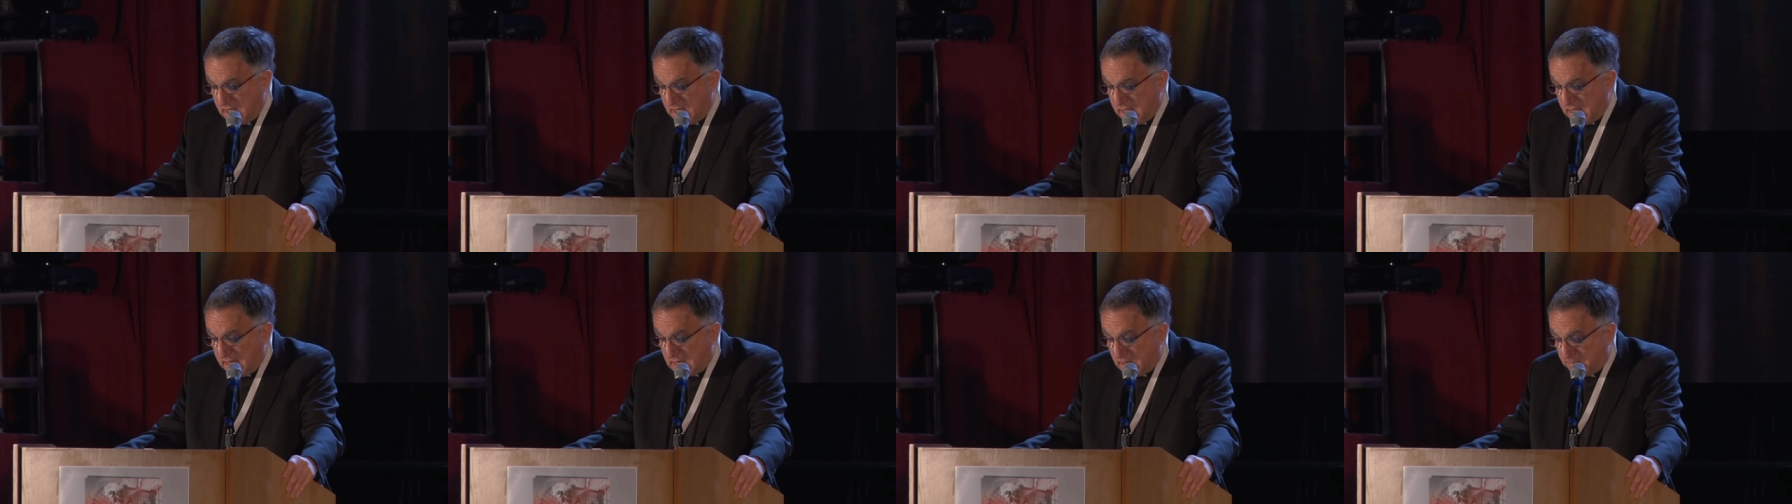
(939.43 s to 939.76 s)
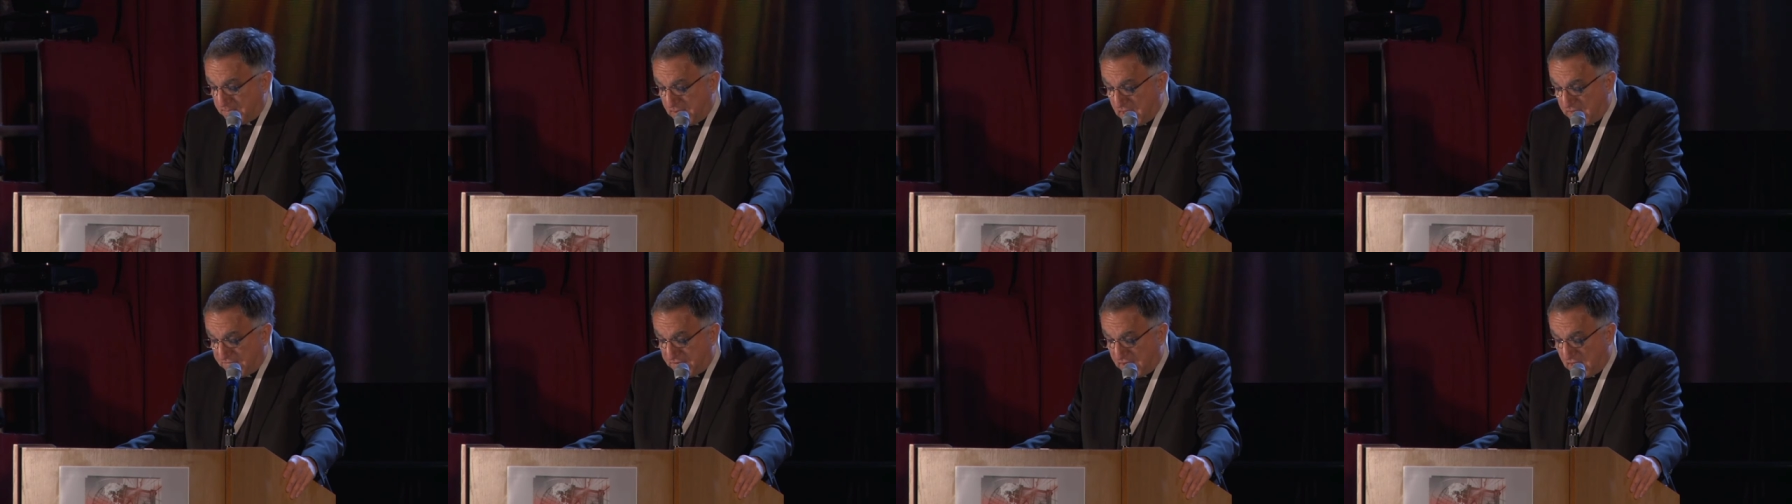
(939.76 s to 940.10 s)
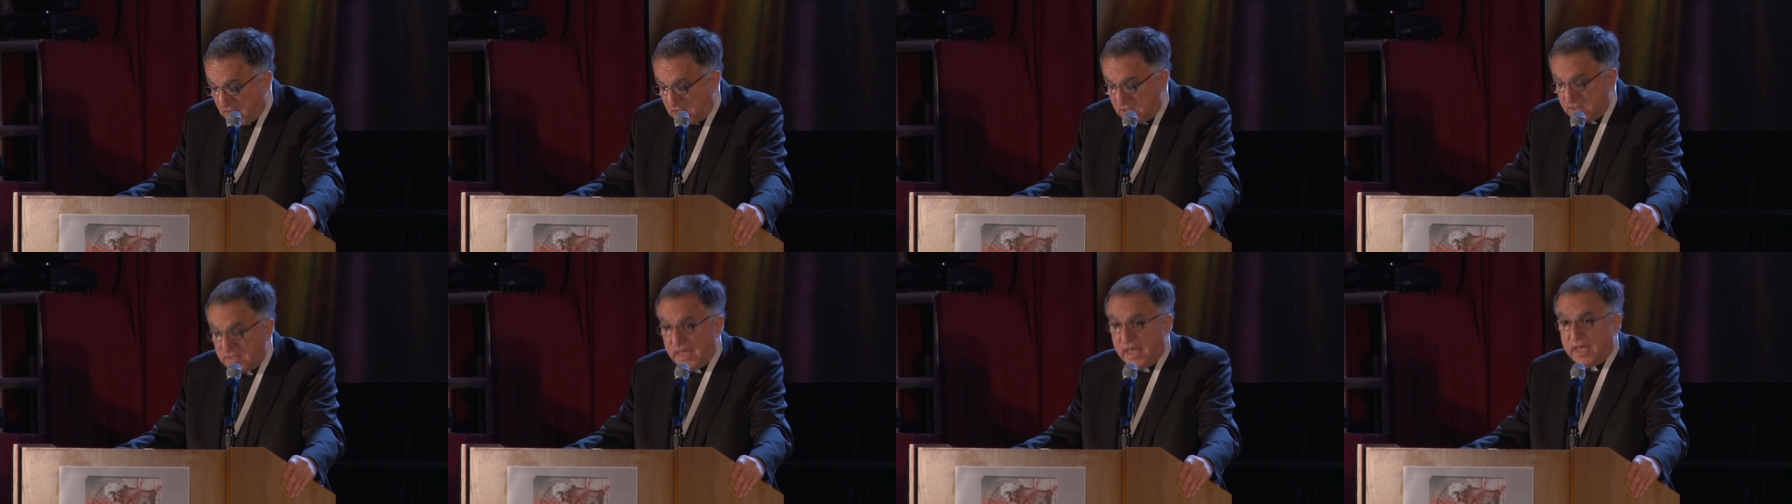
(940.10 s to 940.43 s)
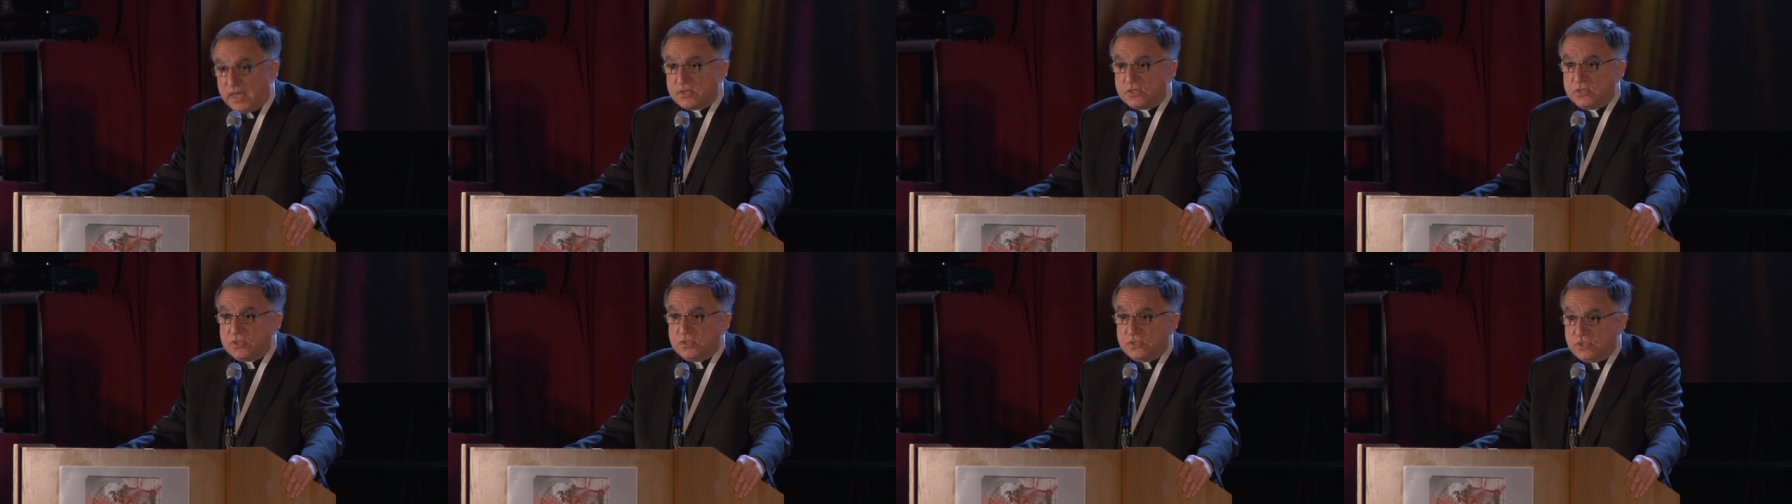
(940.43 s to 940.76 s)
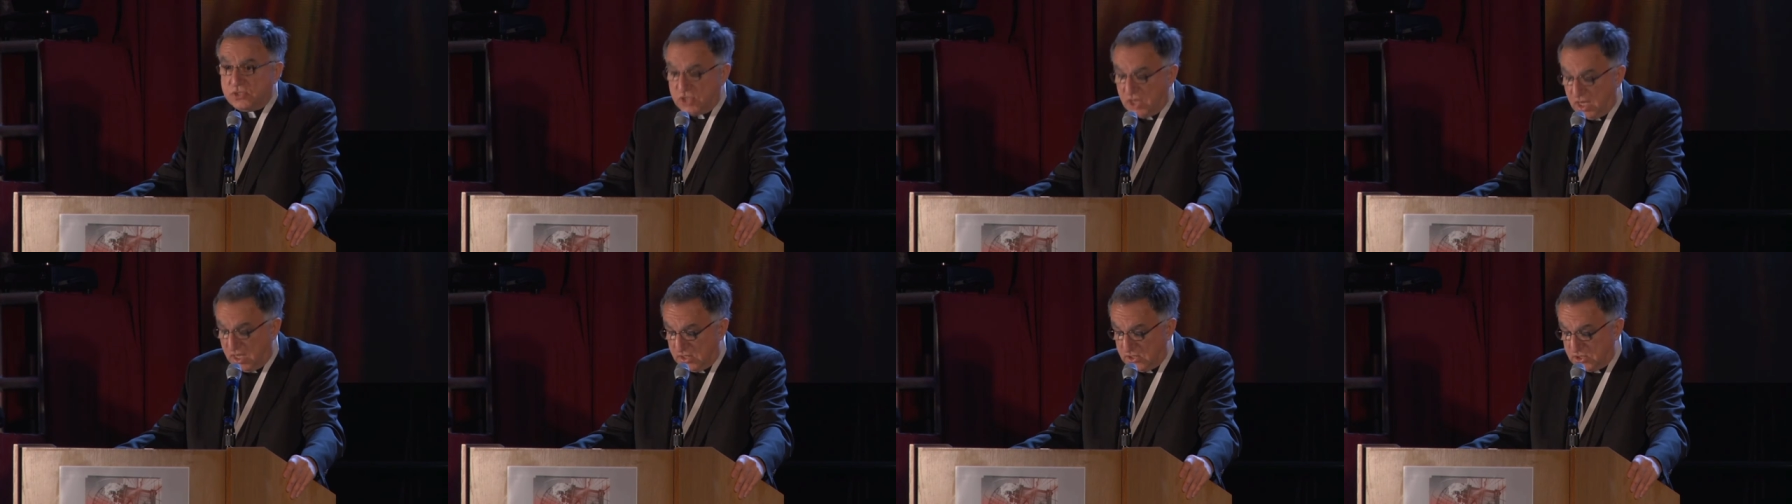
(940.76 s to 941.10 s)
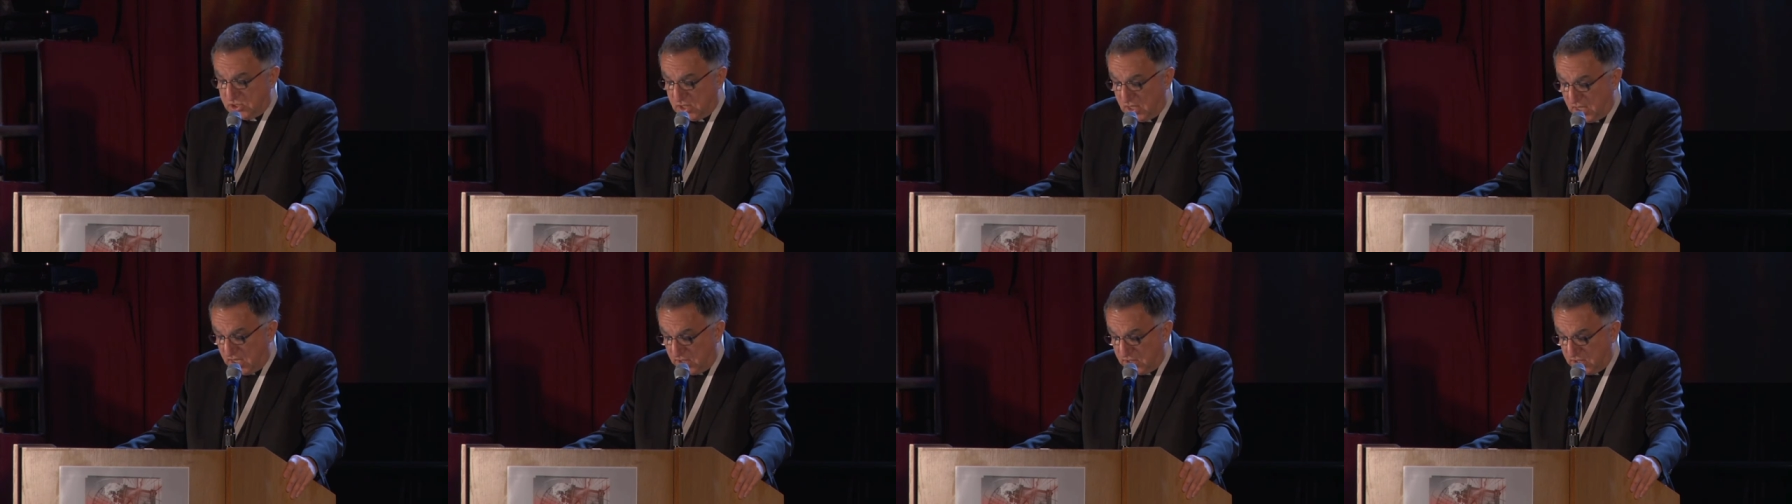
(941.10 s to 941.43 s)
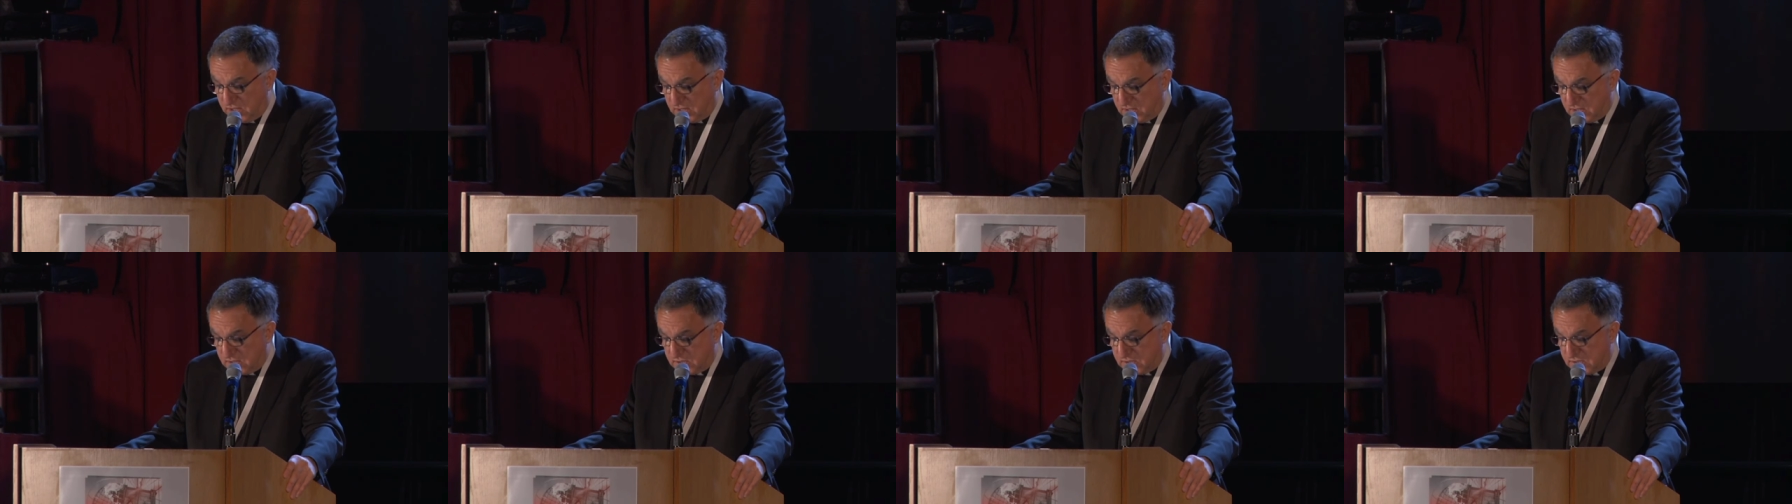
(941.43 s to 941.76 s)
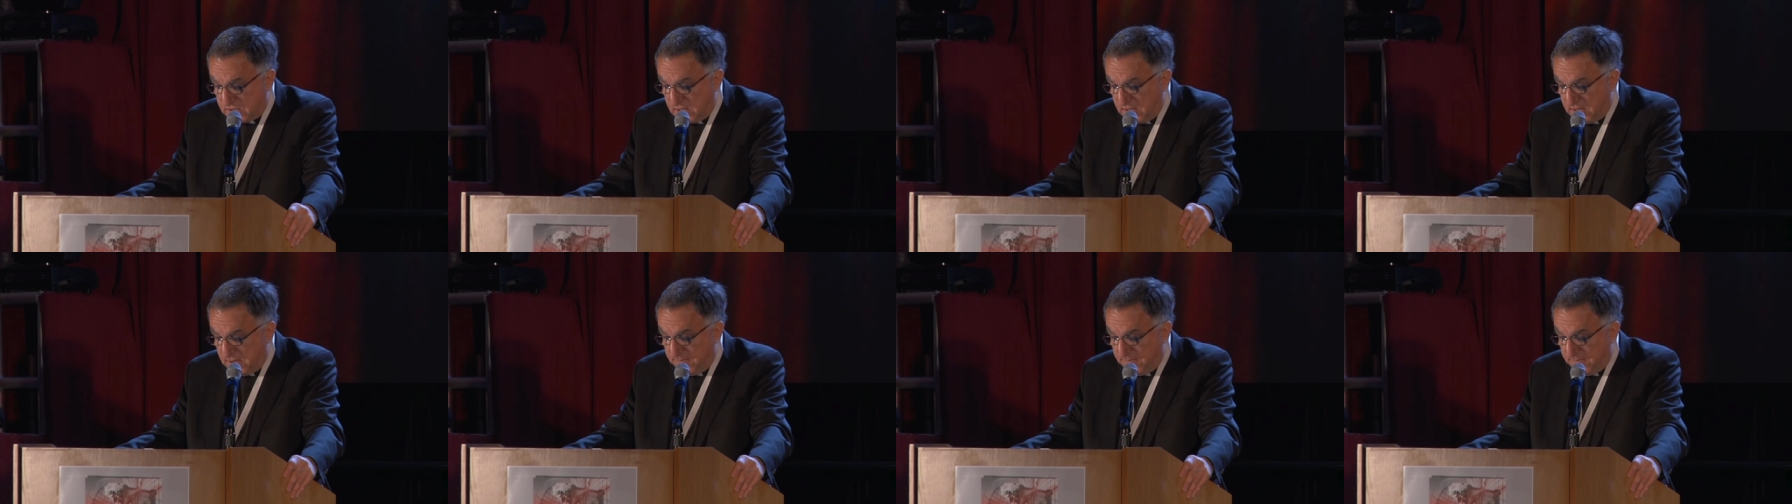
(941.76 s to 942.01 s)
and above all, not to judge others.